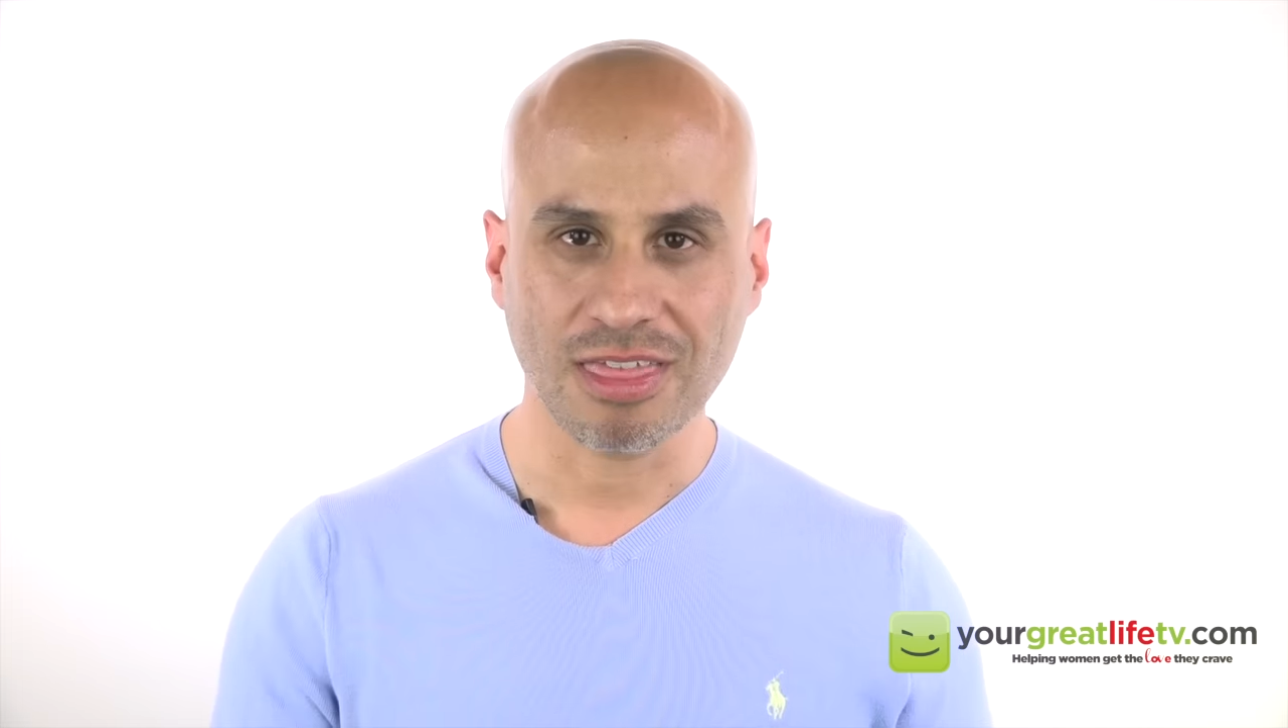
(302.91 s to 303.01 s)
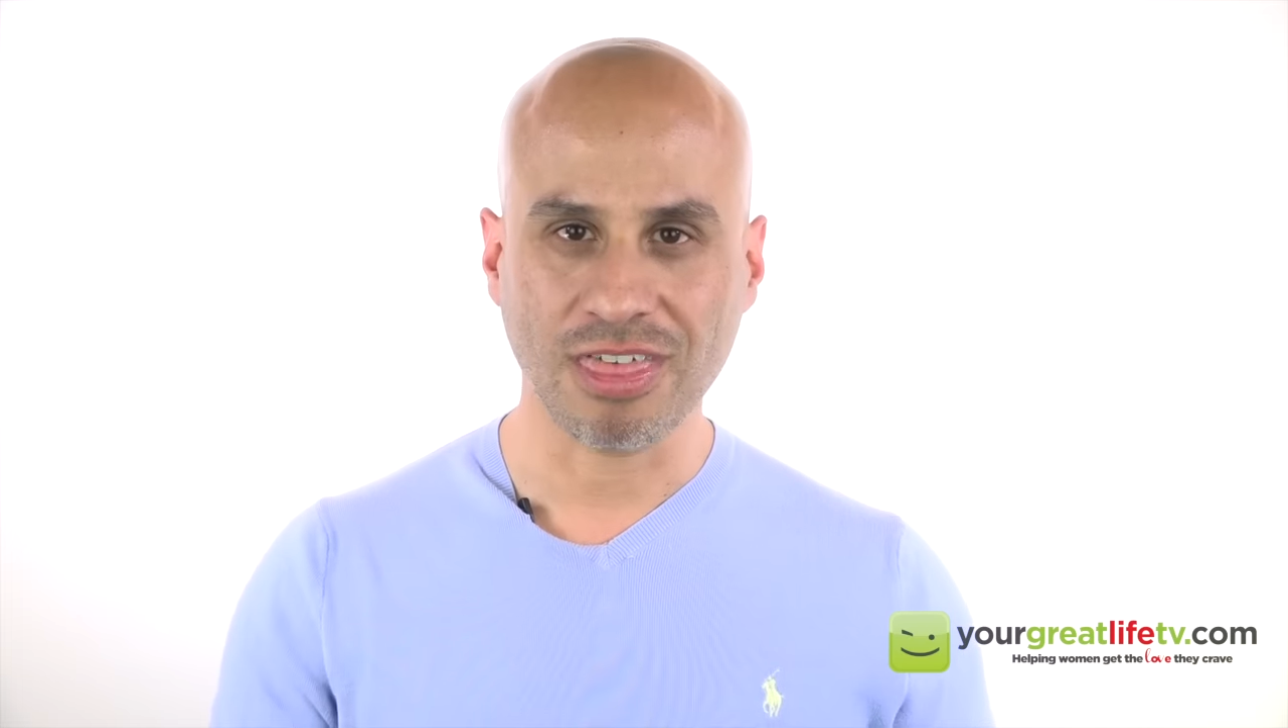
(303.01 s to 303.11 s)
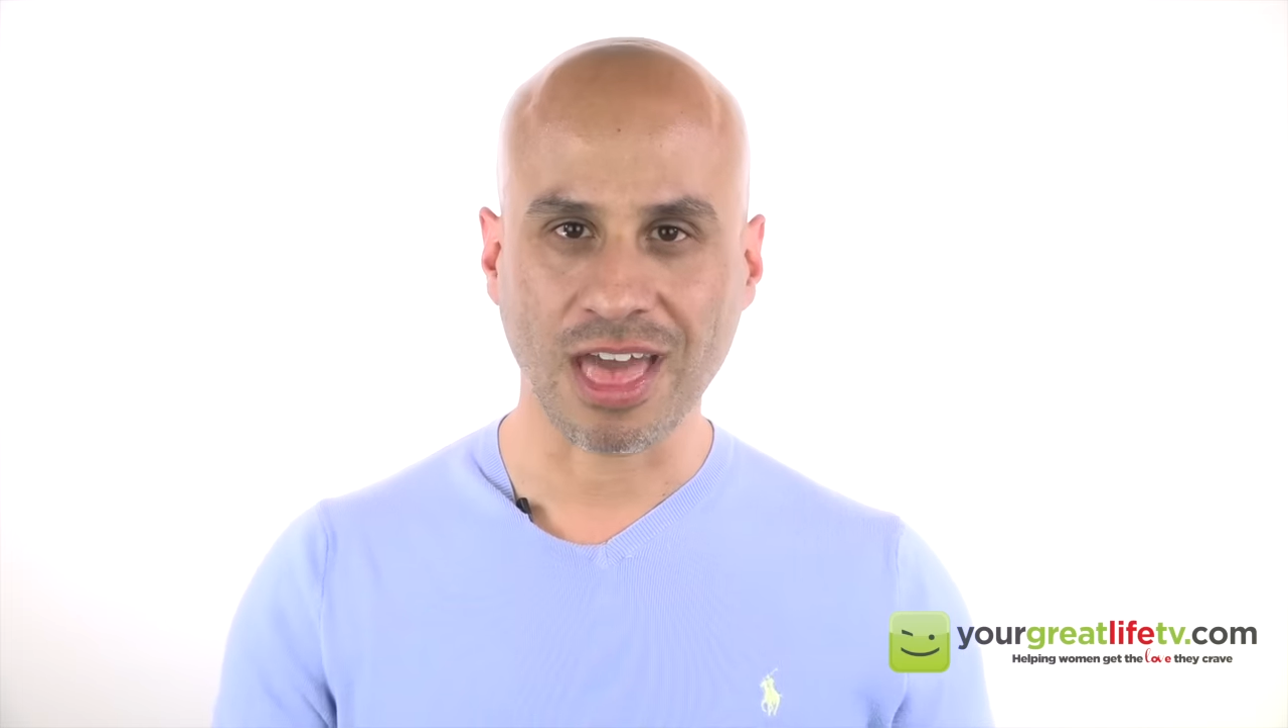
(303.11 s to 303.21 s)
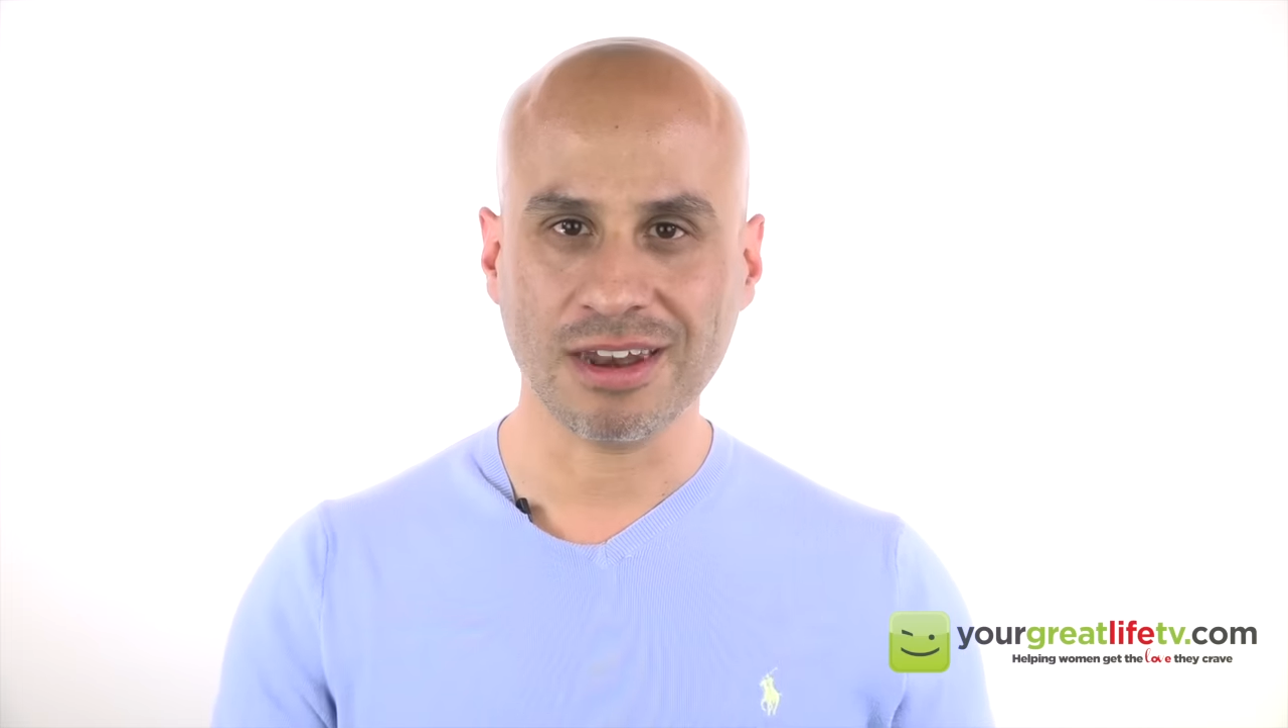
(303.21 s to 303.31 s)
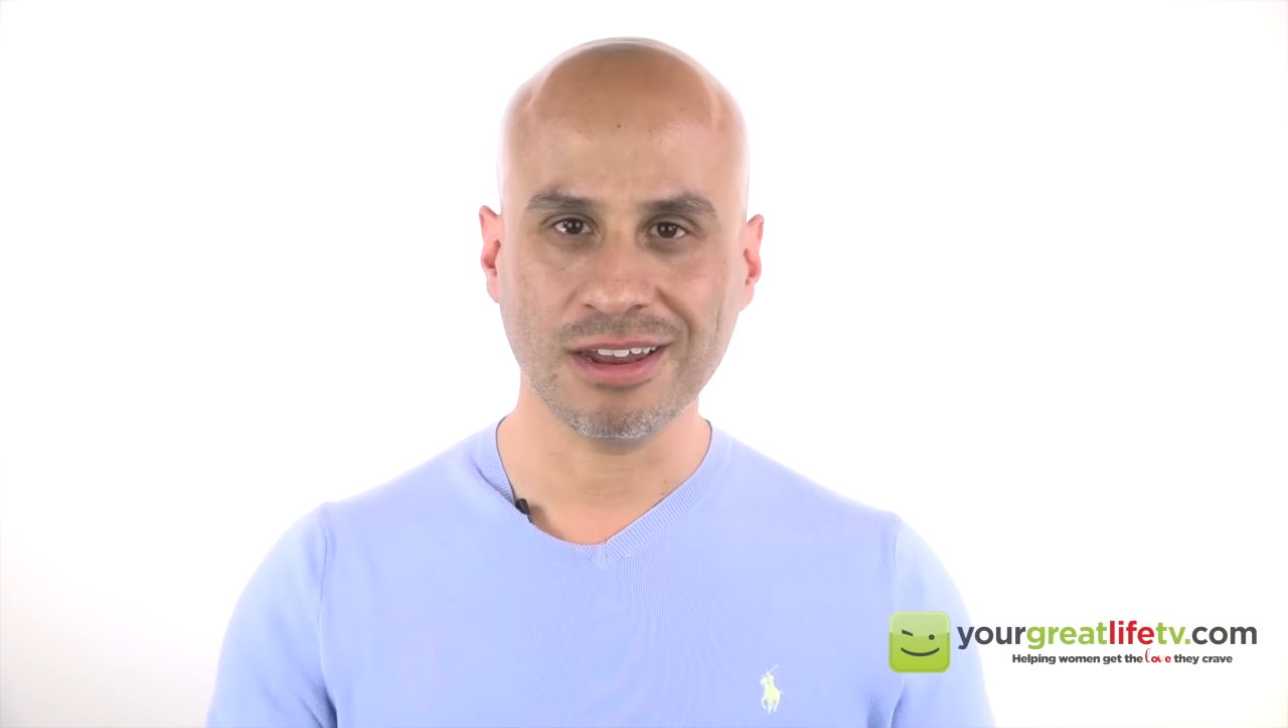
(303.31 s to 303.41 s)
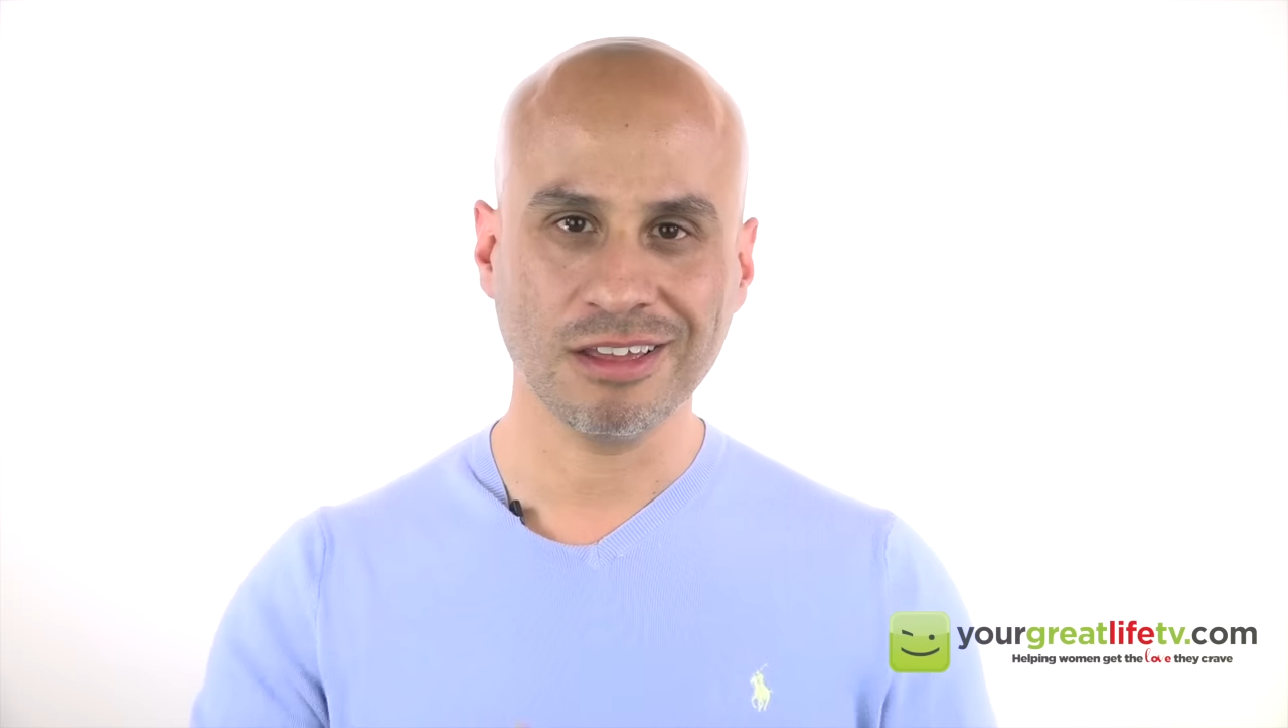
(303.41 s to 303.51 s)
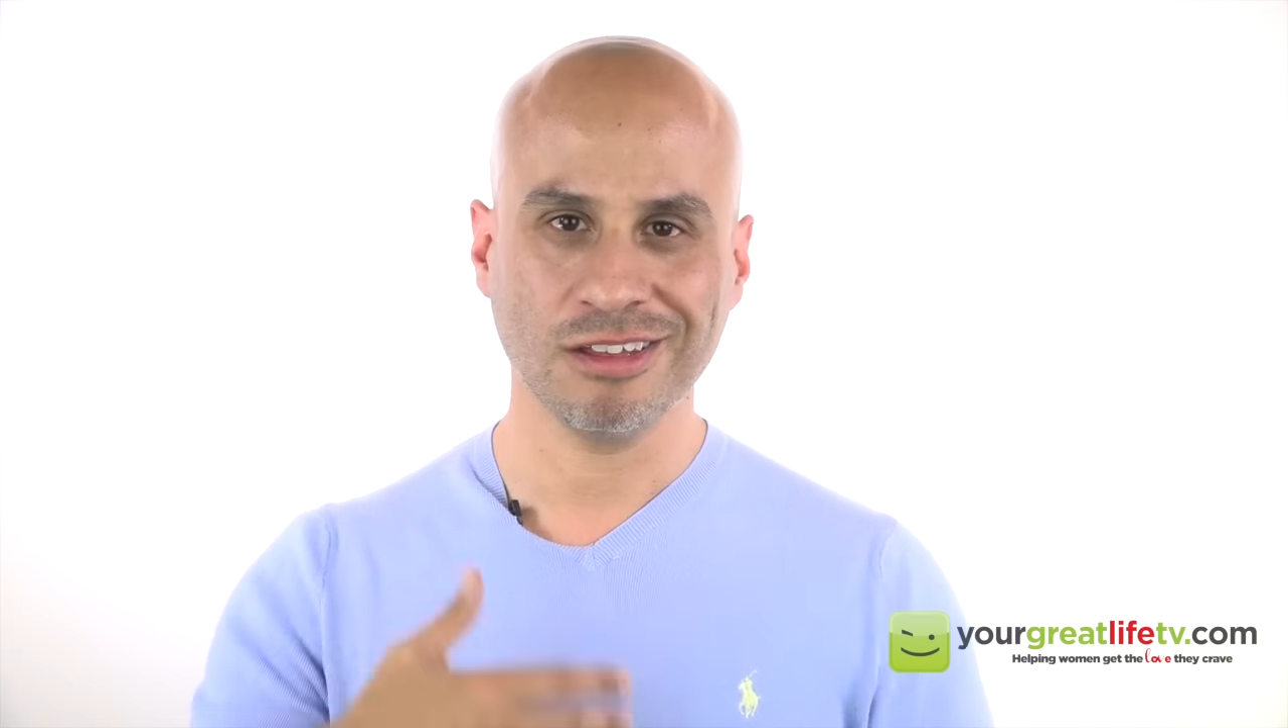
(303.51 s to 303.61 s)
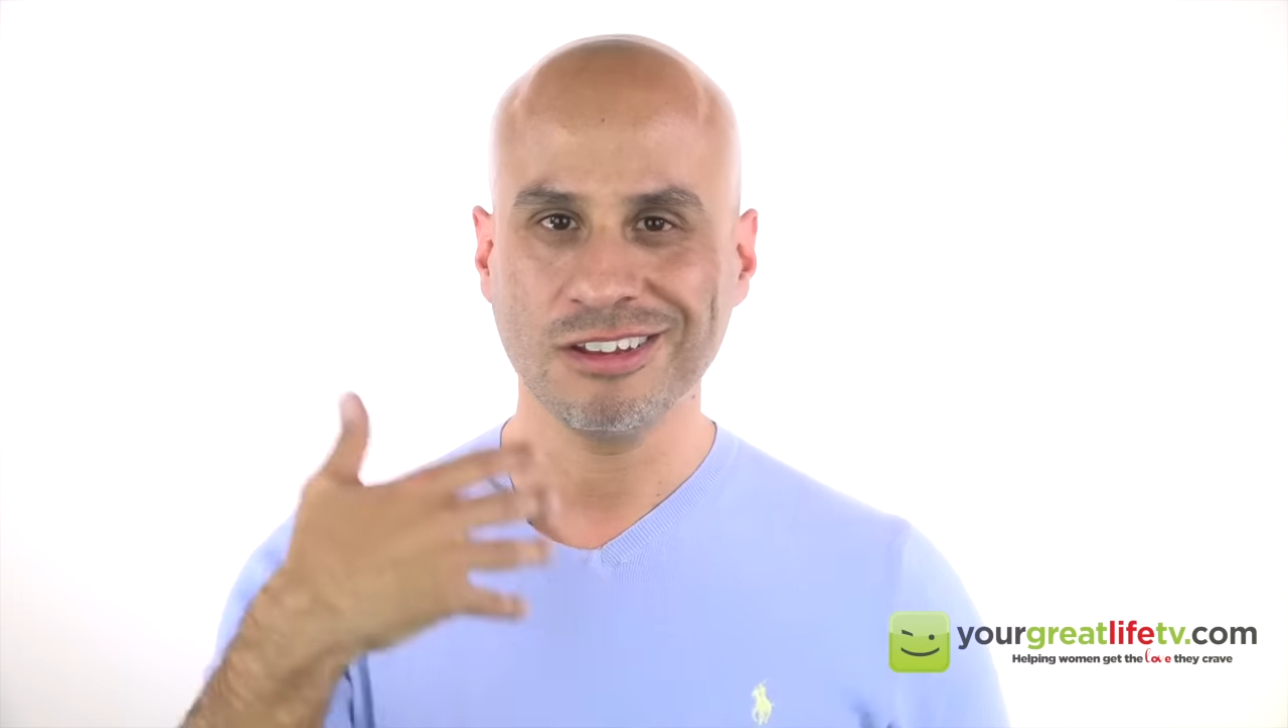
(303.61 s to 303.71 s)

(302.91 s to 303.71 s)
than